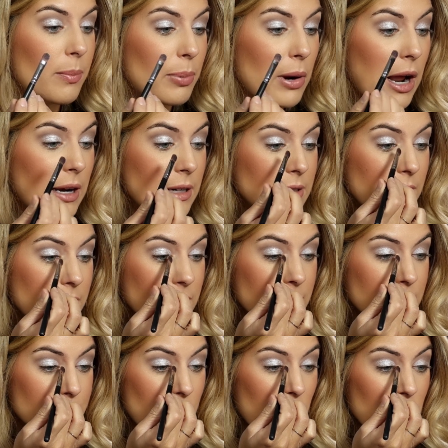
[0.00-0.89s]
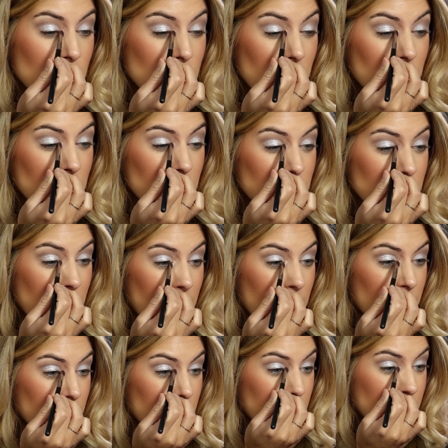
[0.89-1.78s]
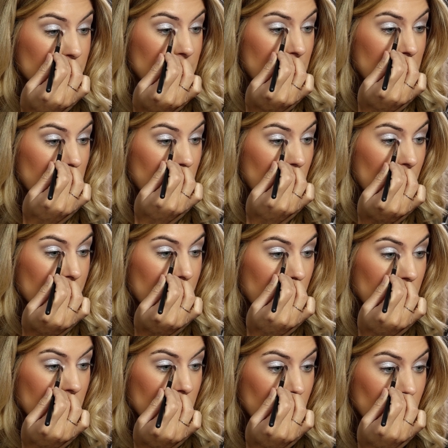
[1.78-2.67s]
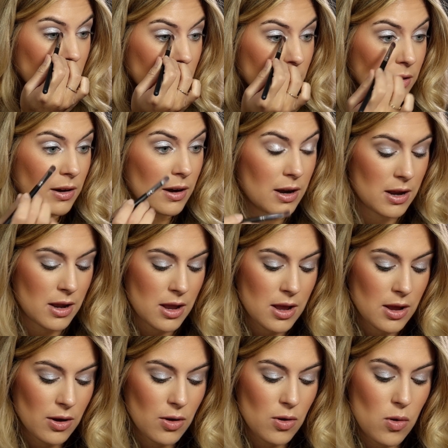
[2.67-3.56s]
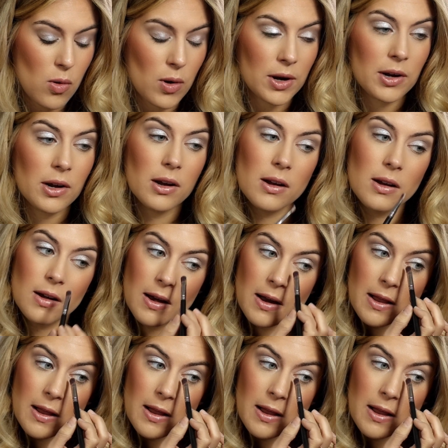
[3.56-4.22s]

product on this brush and just kind of take it on that inner corner,